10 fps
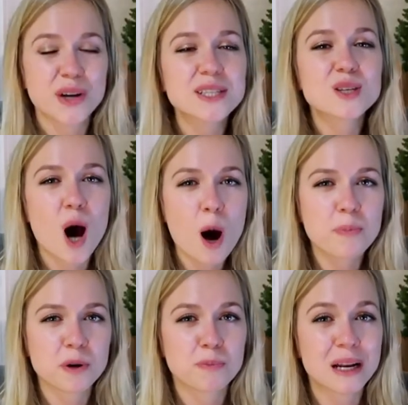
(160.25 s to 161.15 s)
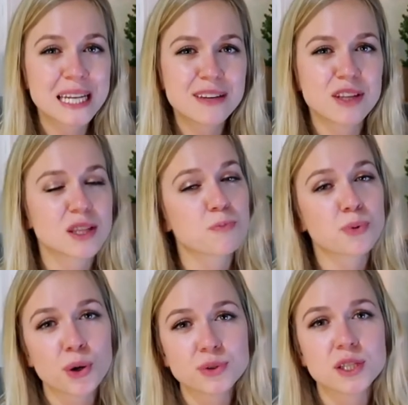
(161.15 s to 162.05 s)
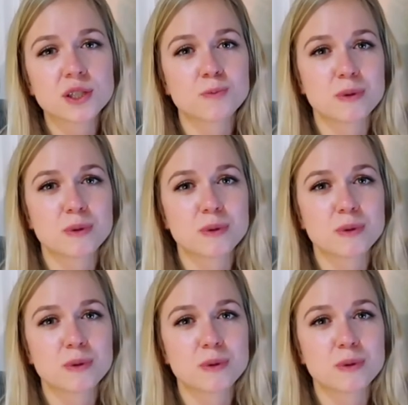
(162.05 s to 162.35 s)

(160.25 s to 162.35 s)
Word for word: Grace Hopper believed that the process could